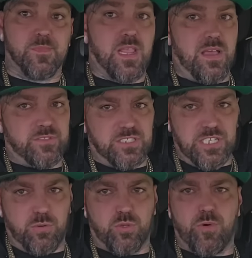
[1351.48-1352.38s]
having to
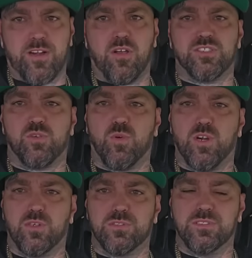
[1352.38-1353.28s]
deal with the radars of the
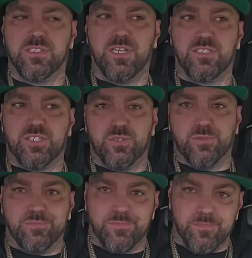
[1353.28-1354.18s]
world to
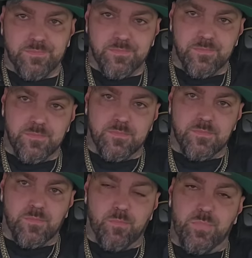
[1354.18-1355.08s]

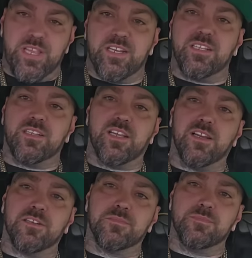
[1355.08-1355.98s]
being in
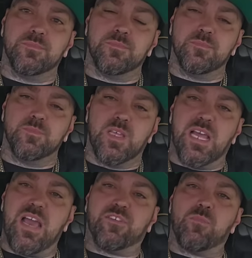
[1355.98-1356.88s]
there and
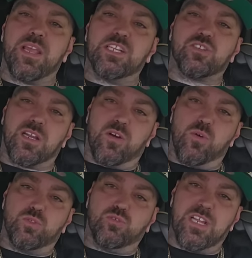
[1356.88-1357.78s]
having a man try to
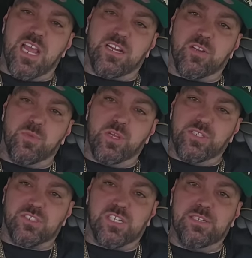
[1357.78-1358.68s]
hold you down in the middle of your
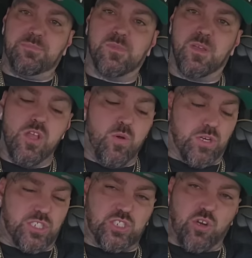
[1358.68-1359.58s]
sleep
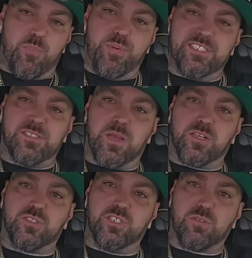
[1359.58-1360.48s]
with a sharp piece of
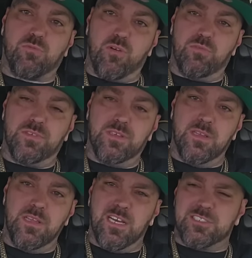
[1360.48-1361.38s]
metal to your throat,
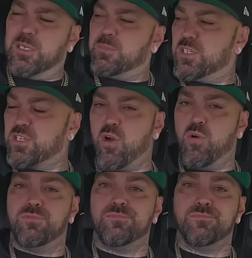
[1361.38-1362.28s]
attempting to go